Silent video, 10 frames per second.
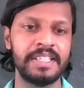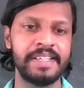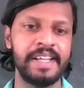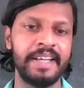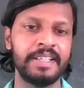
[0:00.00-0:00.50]

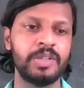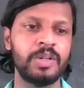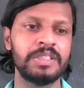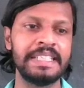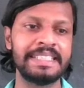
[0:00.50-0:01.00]
it and
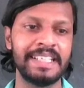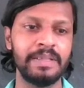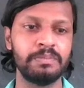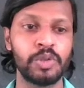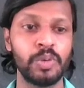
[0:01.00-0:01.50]
thought it
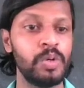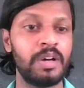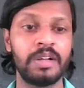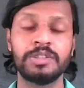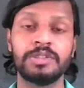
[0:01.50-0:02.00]
seemed too
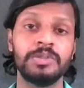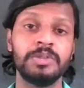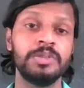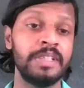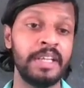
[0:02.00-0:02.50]
large to
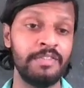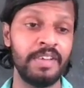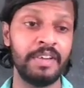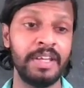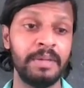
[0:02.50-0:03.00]
give
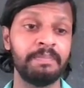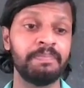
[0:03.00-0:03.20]
away.